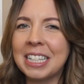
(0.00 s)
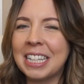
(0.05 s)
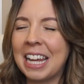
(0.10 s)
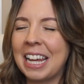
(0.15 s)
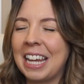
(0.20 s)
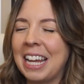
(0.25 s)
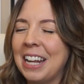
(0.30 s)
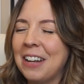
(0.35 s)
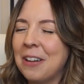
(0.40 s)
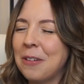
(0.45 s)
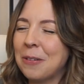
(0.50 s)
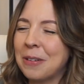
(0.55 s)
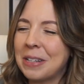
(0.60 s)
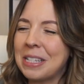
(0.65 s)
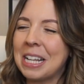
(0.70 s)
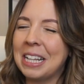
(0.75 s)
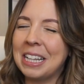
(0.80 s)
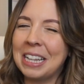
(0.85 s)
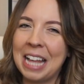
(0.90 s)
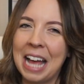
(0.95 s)
Like I know it's
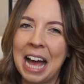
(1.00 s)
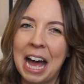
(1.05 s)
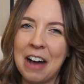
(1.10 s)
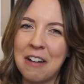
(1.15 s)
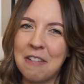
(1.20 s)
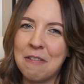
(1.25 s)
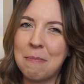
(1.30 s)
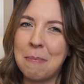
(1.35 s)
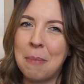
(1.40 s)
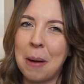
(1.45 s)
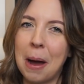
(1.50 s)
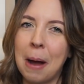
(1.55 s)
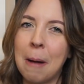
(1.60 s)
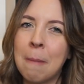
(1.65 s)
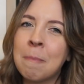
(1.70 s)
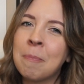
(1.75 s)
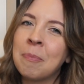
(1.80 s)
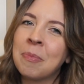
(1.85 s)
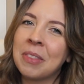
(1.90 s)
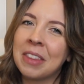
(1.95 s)
a laugh but
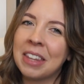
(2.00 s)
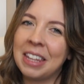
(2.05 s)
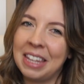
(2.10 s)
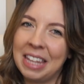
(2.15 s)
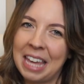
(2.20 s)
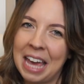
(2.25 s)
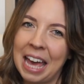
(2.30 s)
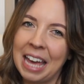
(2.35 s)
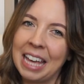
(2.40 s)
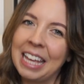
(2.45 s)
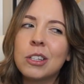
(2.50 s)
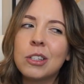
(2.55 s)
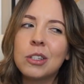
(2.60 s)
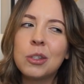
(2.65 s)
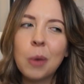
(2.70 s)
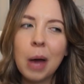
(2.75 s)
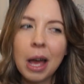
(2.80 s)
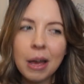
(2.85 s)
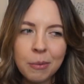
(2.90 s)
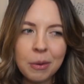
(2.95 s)
yeah.
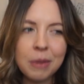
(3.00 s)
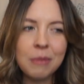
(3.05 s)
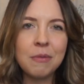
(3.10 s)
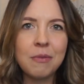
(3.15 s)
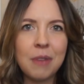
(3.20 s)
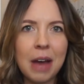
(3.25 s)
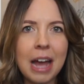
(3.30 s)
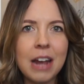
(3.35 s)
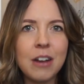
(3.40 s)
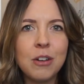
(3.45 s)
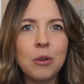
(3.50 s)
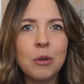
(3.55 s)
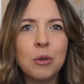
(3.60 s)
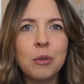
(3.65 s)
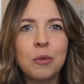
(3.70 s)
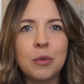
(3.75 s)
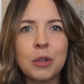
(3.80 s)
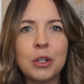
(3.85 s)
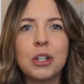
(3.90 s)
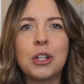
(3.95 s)
So I went viral
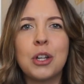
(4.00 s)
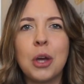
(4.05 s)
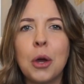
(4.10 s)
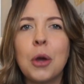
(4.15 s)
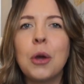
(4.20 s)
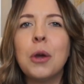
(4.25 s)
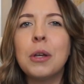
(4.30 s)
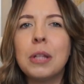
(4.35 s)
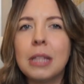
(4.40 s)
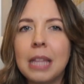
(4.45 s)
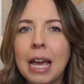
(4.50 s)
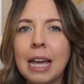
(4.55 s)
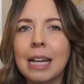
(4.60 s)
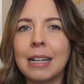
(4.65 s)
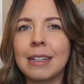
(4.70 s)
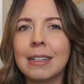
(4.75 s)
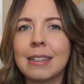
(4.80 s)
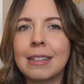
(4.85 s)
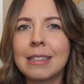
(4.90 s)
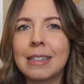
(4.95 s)
for two
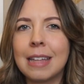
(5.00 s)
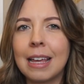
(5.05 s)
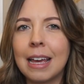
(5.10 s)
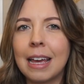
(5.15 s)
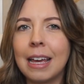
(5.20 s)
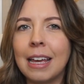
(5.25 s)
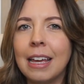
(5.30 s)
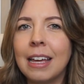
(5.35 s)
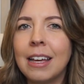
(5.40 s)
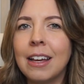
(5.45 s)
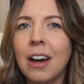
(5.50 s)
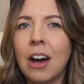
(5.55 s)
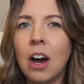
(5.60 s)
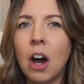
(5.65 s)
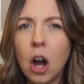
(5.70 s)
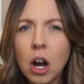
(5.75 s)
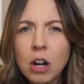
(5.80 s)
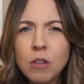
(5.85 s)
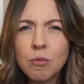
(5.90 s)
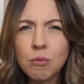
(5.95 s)
things that
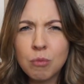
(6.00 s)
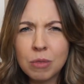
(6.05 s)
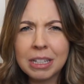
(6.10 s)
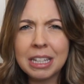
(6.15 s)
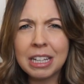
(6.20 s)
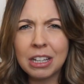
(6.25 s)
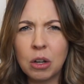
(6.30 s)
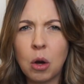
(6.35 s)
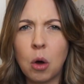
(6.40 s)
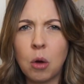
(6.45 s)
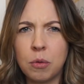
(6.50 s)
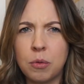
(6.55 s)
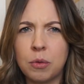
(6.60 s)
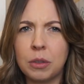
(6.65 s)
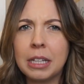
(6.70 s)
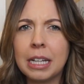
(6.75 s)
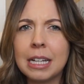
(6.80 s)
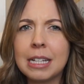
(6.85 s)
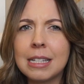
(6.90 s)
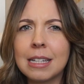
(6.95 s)
aren't really golf
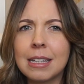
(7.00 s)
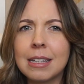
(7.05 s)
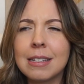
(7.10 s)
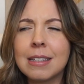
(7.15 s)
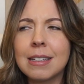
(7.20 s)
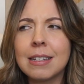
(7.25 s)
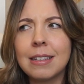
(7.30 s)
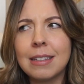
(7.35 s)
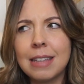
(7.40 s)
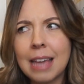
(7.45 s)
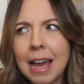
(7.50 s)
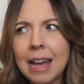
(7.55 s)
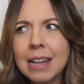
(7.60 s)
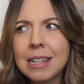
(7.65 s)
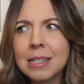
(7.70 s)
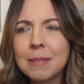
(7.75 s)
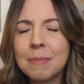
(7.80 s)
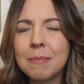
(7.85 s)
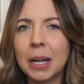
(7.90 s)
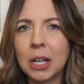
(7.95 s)
related.
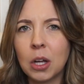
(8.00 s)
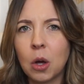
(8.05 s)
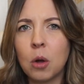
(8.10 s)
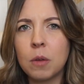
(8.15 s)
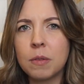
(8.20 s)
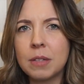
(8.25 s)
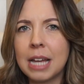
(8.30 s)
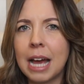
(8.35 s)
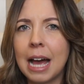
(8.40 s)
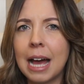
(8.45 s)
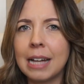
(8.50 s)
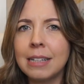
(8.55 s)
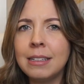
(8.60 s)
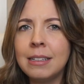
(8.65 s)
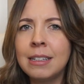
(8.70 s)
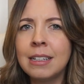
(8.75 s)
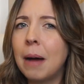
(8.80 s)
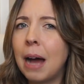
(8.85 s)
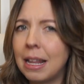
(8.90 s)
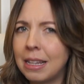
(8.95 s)
Yes, my golf
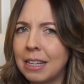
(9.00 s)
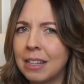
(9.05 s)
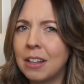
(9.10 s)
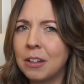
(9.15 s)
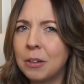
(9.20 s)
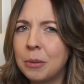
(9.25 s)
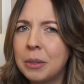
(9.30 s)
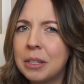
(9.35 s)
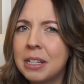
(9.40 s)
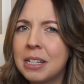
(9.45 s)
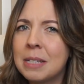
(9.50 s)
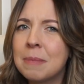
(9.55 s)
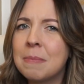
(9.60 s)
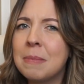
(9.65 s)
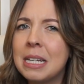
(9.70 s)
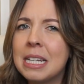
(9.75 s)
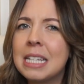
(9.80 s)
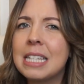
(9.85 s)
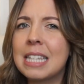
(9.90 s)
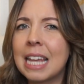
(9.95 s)
tan, and another one is
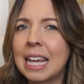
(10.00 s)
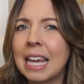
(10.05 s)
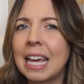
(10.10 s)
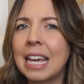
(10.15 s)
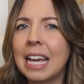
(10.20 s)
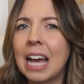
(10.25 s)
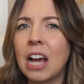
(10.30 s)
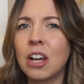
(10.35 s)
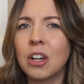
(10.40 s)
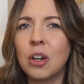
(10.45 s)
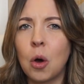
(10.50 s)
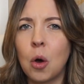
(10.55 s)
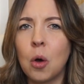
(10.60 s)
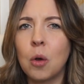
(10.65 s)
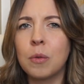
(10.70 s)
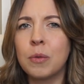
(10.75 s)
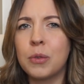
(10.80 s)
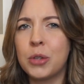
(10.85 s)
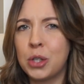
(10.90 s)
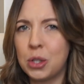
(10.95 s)
me singing a
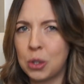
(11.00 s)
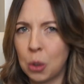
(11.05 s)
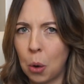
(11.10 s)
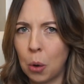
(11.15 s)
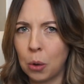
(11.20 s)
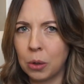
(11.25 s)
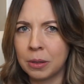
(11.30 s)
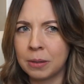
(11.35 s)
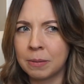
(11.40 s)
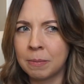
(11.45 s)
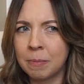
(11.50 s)
golf song